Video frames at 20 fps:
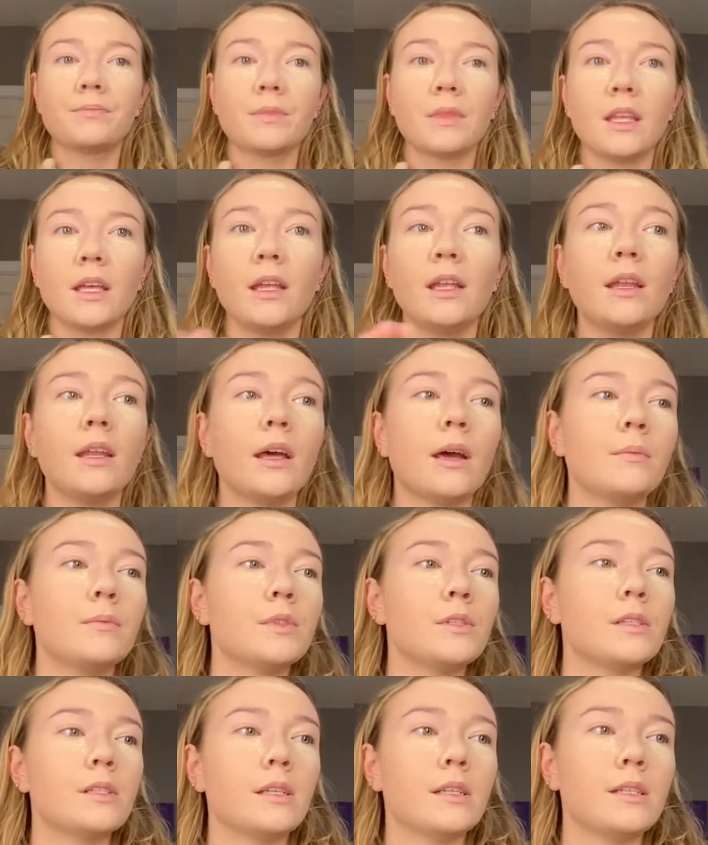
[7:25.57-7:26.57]
Then I'm
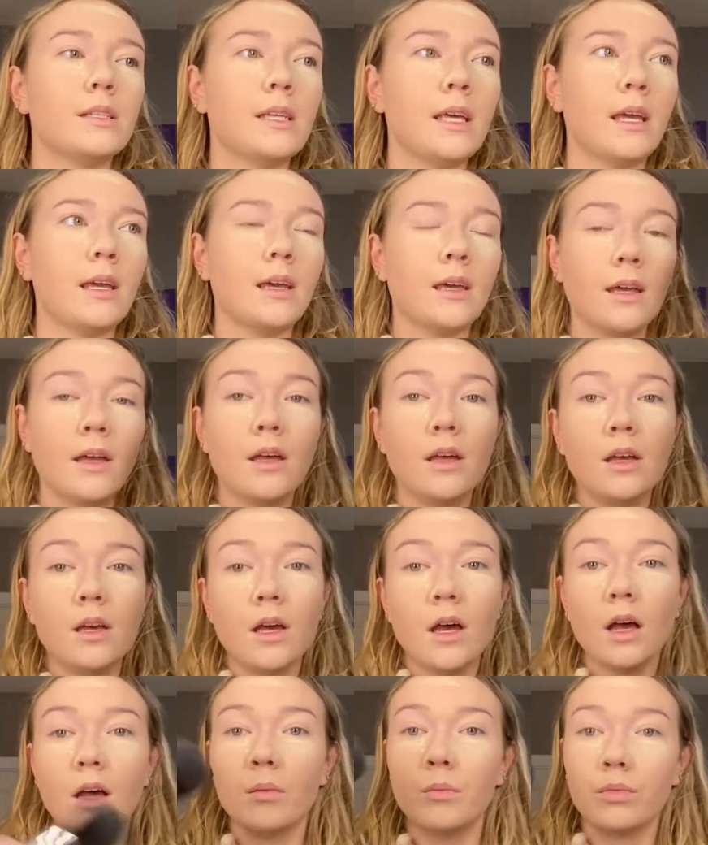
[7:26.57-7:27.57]
just gonna take
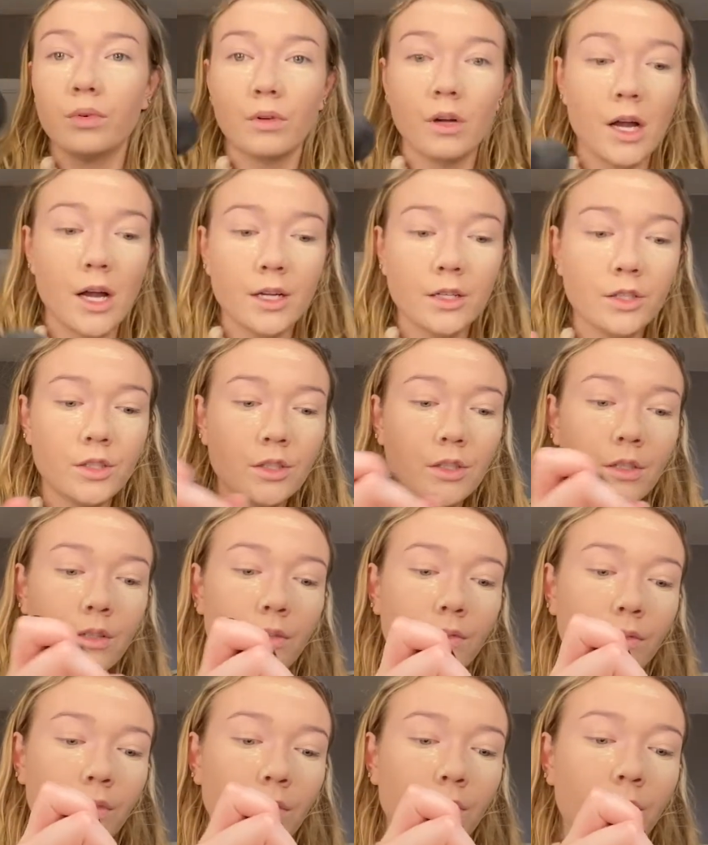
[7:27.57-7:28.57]
a brush
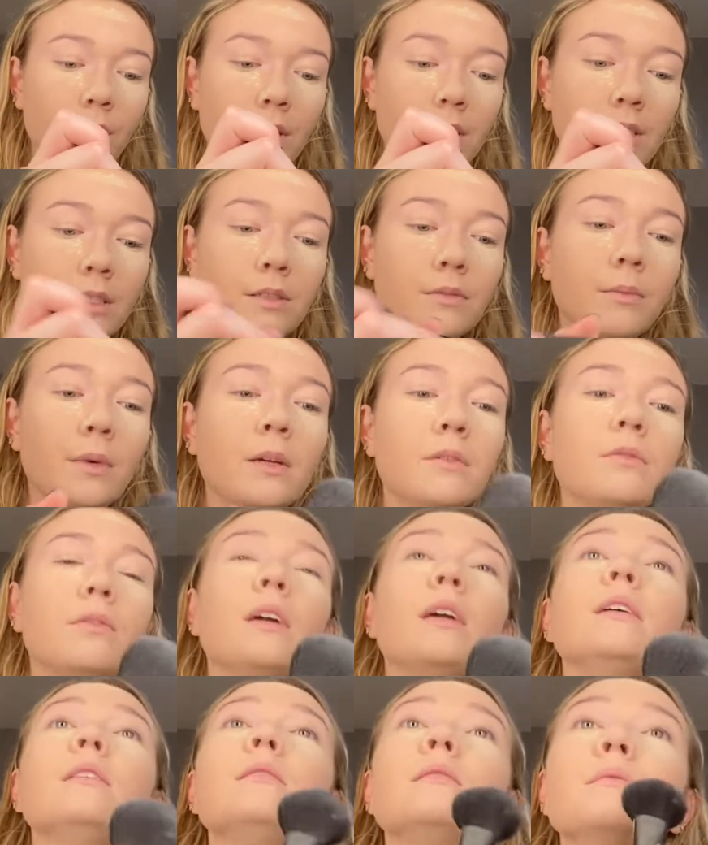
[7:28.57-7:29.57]
for the rest of my
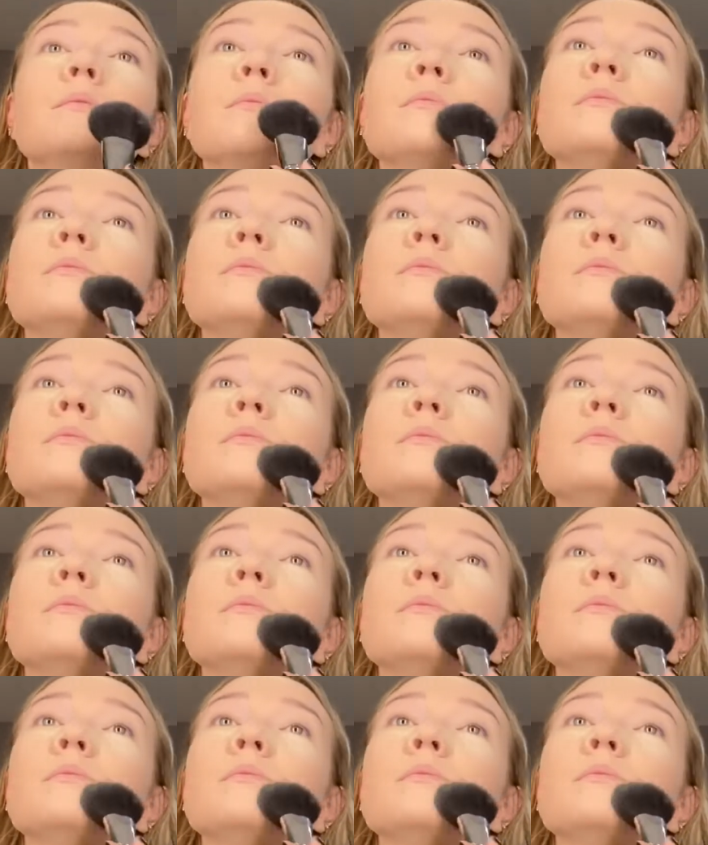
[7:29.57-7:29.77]
face